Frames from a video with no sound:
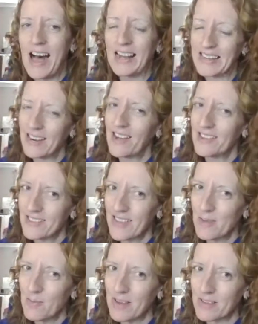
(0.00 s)
I didn't like to
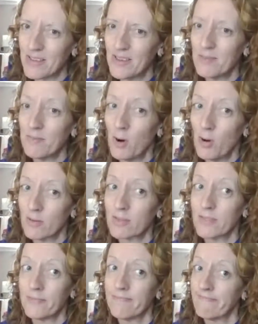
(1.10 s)
say Bazza, but
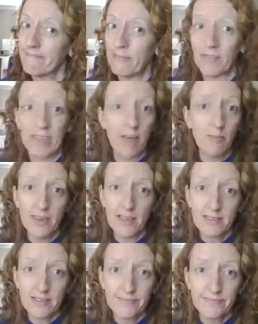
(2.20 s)
if the cap
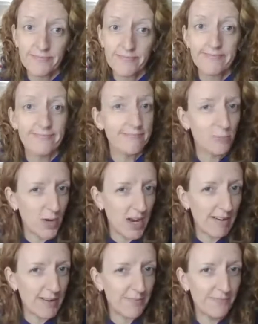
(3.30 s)
fits,
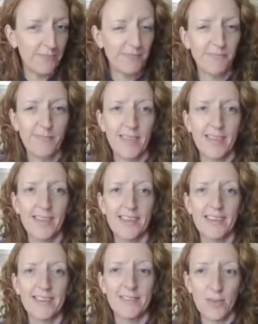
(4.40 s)
wear it.
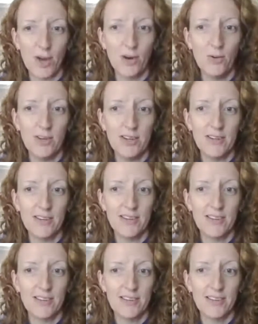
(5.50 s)
So,
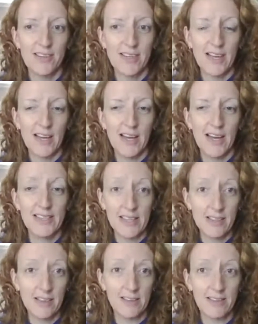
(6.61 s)
it's
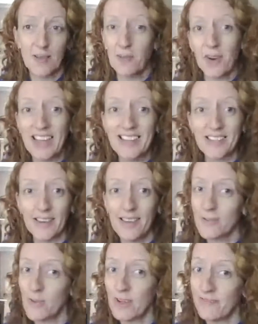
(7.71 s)
10:30. I'm not late today
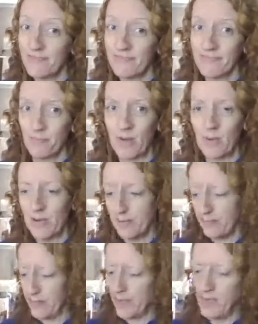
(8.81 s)
as well. Winner.
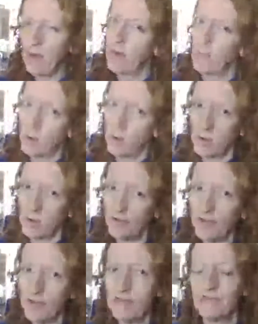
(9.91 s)
Got my cup of coffee.